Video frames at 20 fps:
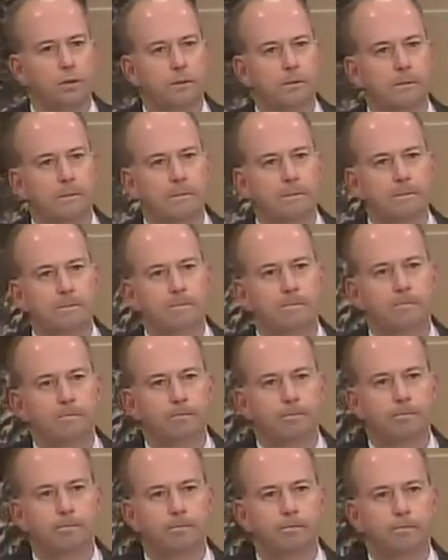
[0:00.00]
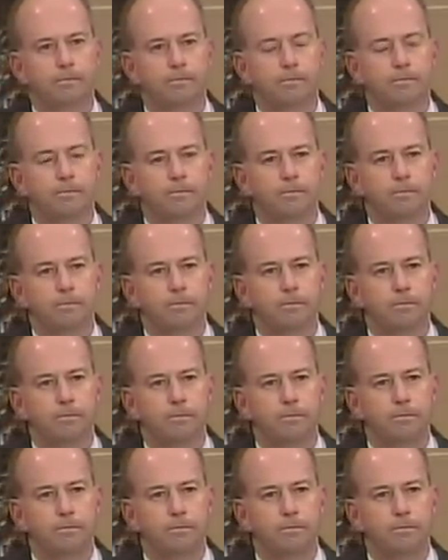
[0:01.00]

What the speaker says: Nobody speaks.